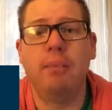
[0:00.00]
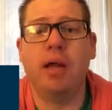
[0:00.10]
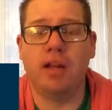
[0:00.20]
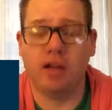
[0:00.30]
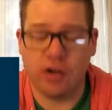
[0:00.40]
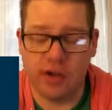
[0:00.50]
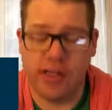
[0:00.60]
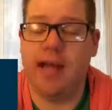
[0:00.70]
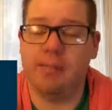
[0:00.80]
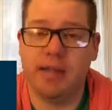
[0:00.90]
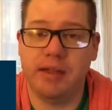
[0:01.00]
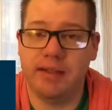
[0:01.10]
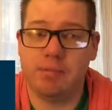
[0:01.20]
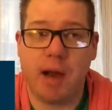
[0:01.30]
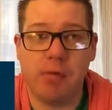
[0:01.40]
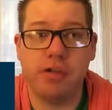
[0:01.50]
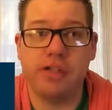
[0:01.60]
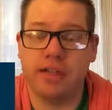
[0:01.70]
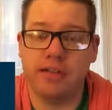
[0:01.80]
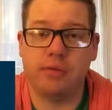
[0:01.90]
But learn that, because
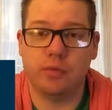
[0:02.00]
PowerShell is